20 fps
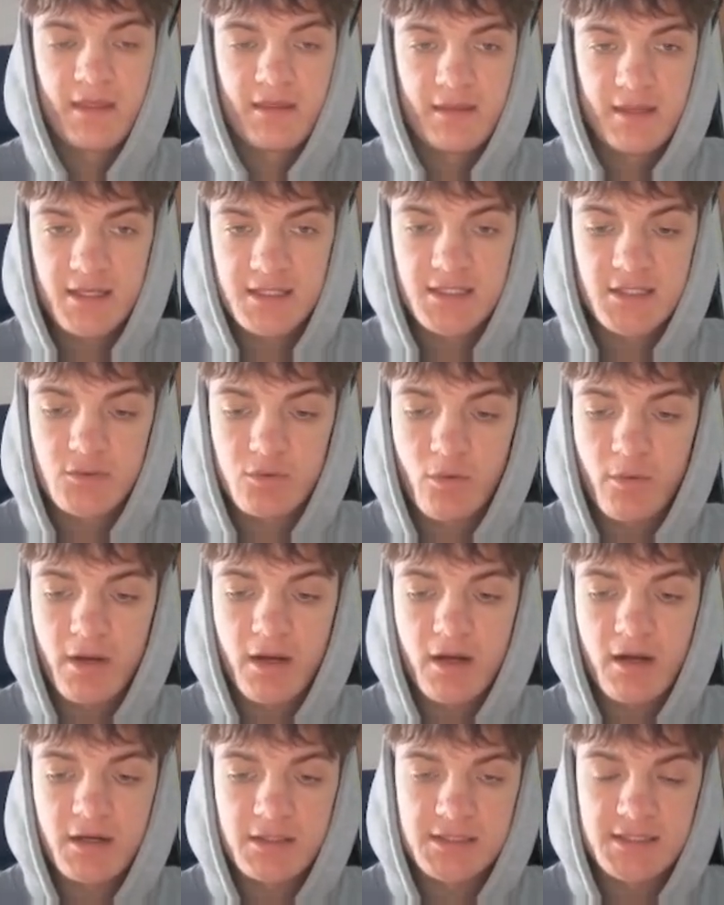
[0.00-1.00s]
This is what we're
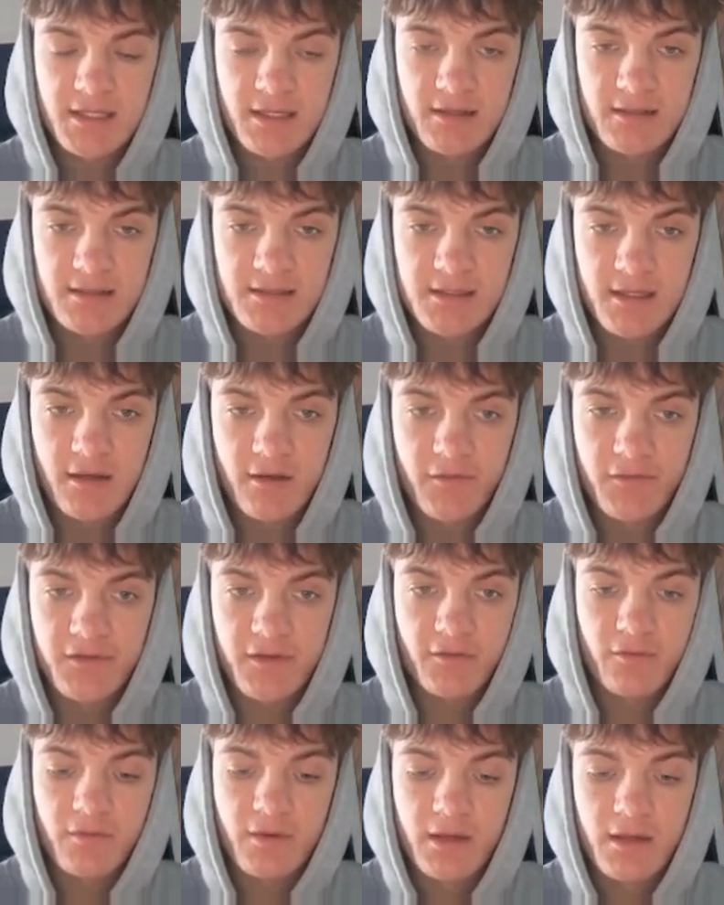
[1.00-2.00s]
asking ourselves.
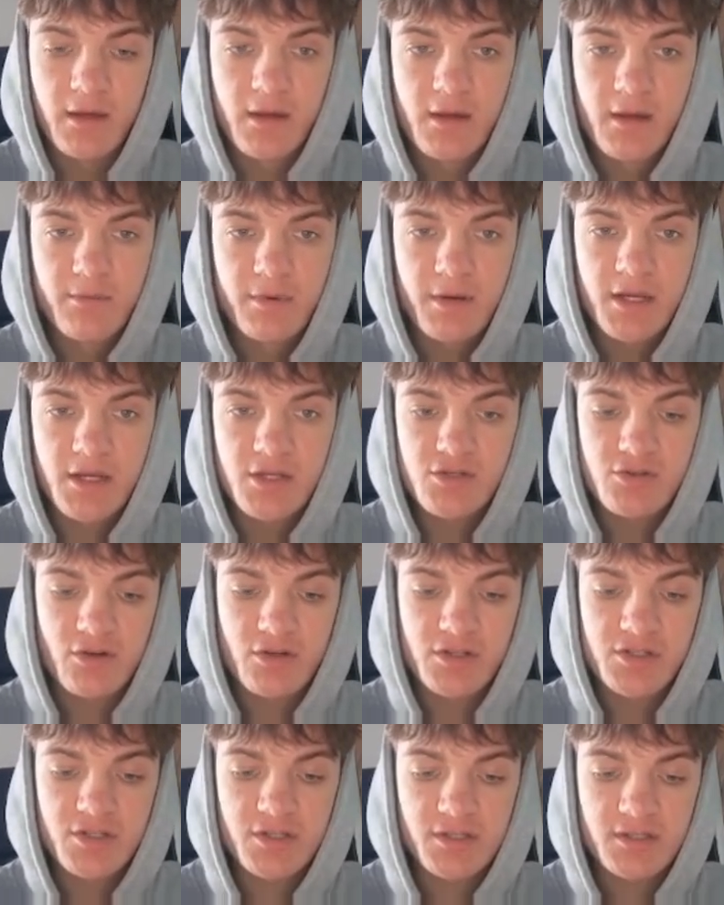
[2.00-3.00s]
If we break
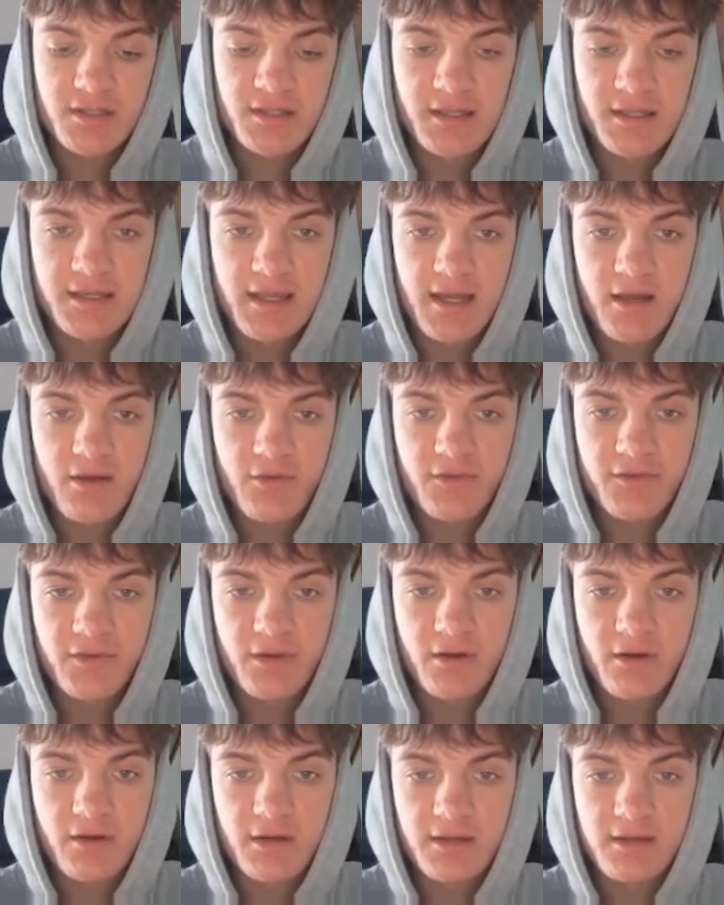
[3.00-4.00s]
structure to the
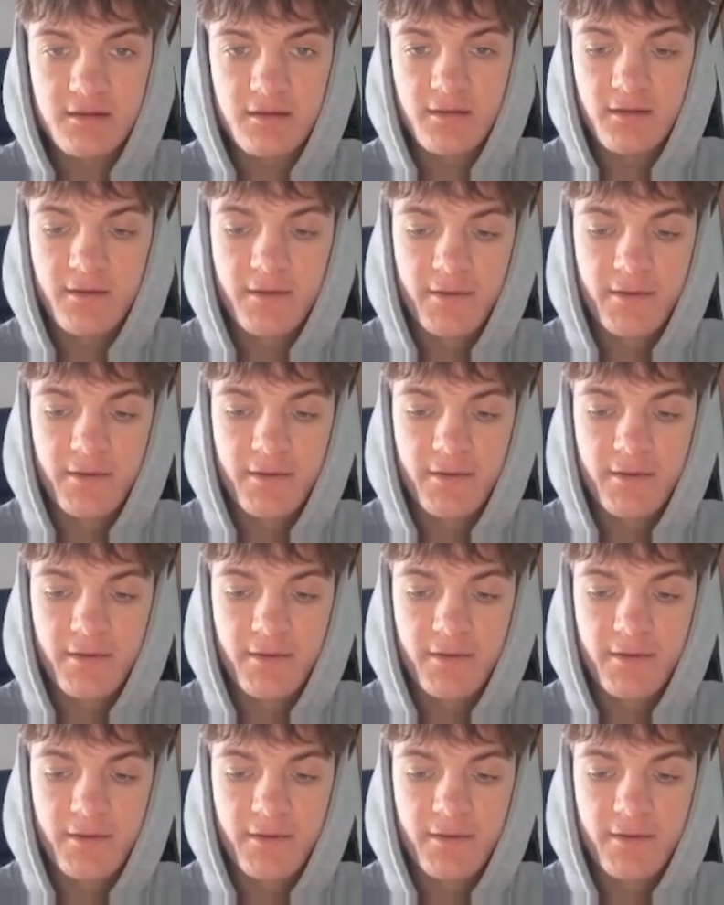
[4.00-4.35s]
downside,